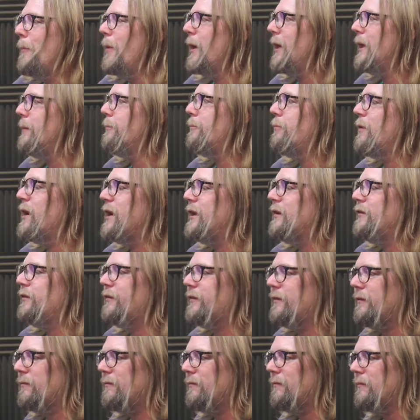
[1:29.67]
But it
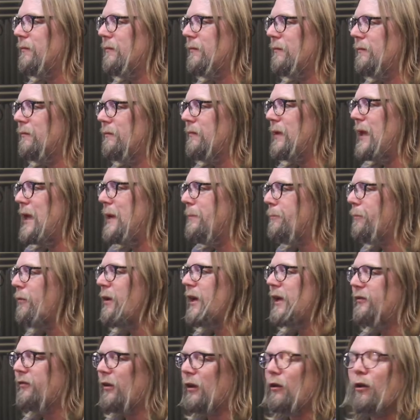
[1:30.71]
brings
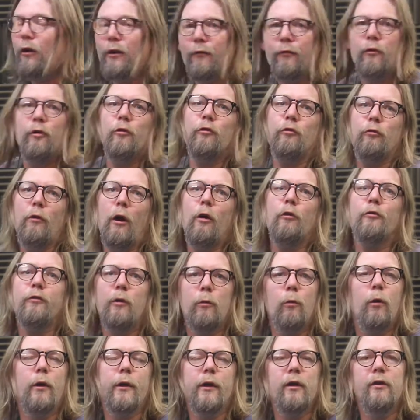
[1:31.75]
a lot of control
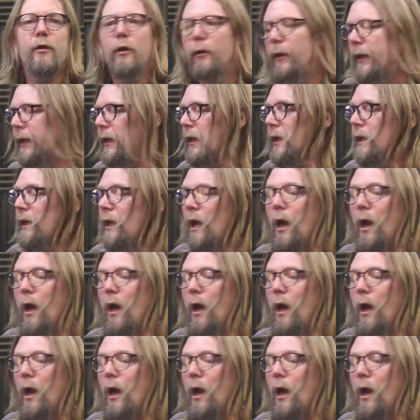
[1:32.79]
to what you're doing.